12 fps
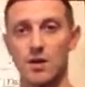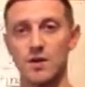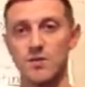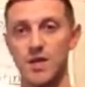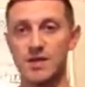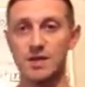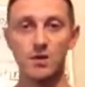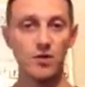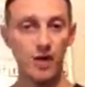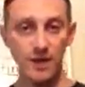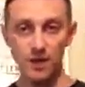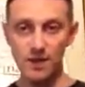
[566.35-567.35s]
So basically what
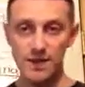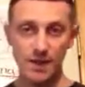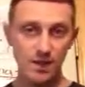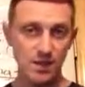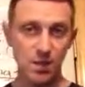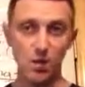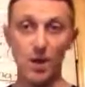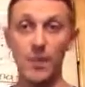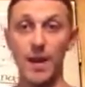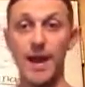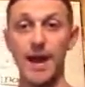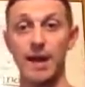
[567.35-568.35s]
they do is they just go up
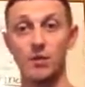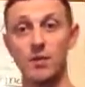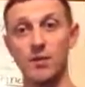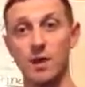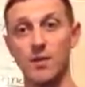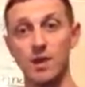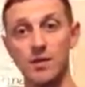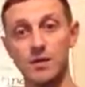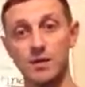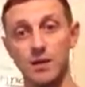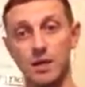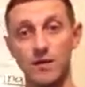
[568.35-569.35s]
and down. They
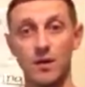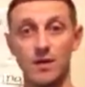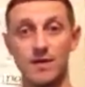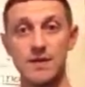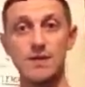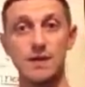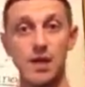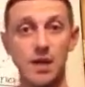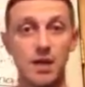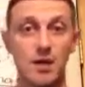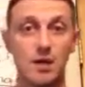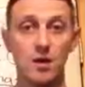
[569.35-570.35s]
measure the
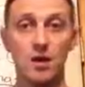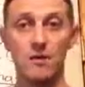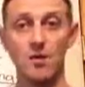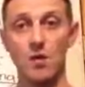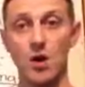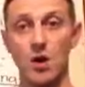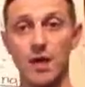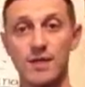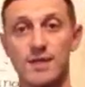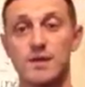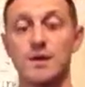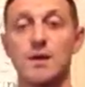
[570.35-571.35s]
volatility of the
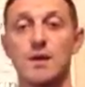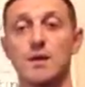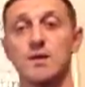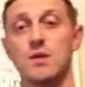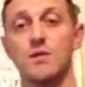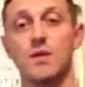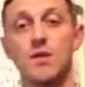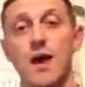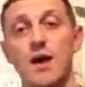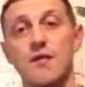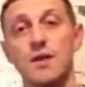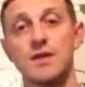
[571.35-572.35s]
markets. So if you
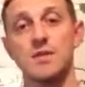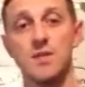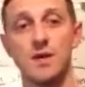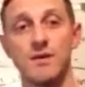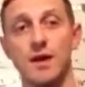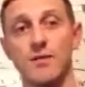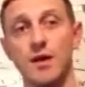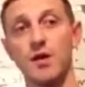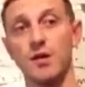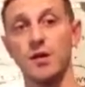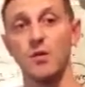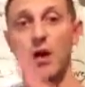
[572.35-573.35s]
have S&P
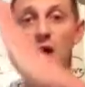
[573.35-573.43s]
500 going